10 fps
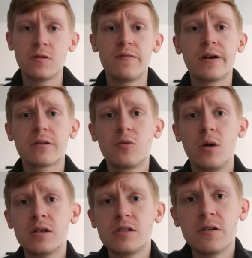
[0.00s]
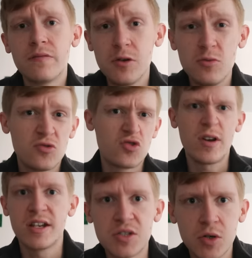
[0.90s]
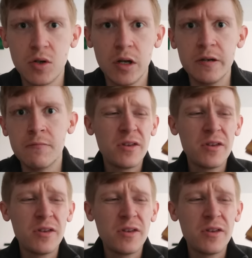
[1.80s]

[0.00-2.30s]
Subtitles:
to affect the quality of the food drastically.